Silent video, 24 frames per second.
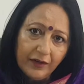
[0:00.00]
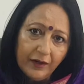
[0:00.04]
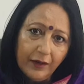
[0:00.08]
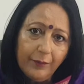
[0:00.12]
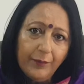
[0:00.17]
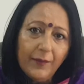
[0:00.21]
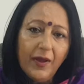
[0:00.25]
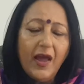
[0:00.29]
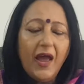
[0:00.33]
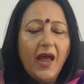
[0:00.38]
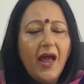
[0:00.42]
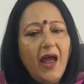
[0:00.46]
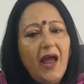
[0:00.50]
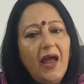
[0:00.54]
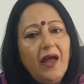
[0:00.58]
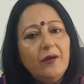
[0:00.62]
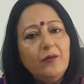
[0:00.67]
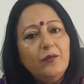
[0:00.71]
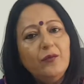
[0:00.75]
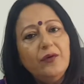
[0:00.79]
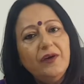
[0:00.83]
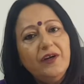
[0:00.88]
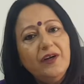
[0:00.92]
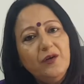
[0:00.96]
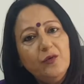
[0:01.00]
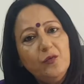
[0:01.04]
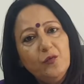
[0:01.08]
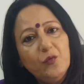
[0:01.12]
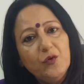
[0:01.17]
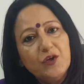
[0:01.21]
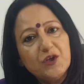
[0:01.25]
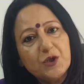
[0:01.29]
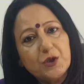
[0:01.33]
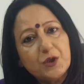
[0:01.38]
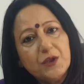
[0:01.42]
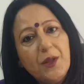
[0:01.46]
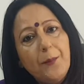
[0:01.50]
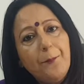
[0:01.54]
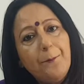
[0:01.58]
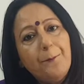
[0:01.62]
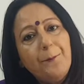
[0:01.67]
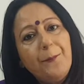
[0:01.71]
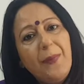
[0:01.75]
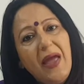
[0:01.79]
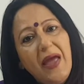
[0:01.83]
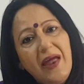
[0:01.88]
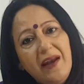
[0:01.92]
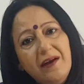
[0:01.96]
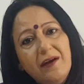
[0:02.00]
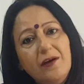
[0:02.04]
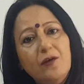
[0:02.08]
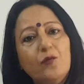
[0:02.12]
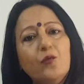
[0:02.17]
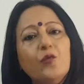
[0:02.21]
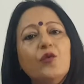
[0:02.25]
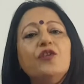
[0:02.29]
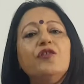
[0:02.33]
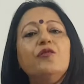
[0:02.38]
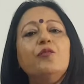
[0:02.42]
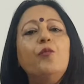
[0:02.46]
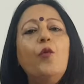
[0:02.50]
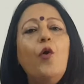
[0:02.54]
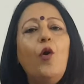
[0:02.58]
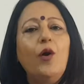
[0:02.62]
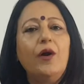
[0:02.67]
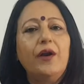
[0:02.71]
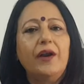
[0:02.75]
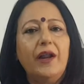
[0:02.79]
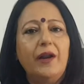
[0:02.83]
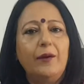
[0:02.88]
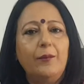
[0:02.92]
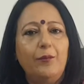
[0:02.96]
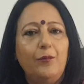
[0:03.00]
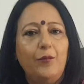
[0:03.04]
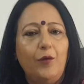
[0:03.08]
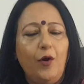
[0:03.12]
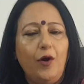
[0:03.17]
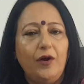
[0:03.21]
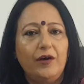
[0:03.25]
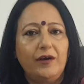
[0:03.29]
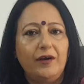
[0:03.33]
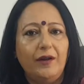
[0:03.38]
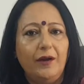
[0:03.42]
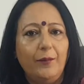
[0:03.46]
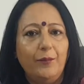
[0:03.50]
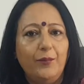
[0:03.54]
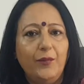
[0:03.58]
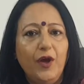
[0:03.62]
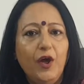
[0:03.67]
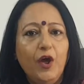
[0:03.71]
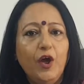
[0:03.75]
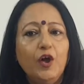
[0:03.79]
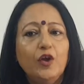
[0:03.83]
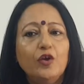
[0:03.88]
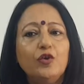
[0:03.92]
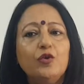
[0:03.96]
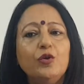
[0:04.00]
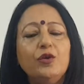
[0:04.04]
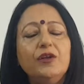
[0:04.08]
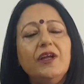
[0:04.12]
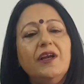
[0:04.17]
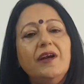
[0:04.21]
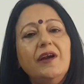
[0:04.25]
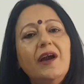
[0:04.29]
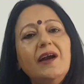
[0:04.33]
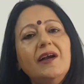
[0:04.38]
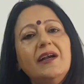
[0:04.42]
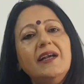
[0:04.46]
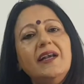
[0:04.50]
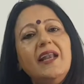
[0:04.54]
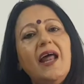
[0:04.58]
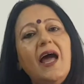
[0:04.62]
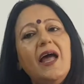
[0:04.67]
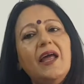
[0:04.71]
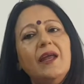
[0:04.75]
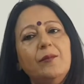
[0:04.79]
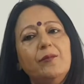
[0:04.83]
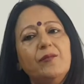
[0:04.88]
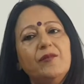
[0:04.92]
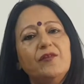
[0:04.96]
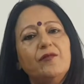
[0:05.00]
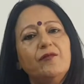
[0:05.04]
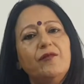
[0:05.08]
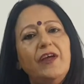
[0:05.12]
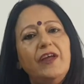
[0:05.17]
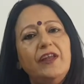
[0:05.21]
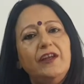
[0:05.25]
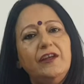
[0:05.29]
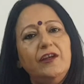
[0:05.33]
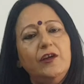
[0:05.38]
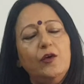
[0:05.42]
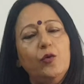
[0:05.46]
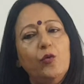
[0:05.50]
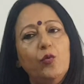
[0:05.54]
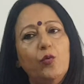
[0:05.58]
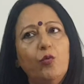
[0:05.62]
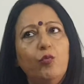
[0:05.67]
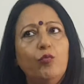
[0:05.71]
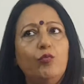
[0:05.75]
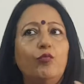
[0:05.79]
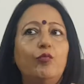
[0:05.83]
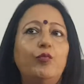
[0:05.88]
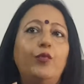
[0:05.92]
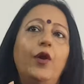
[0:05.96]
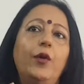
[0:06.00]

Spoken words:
up and in which the parent was born and brought up? So there are times when you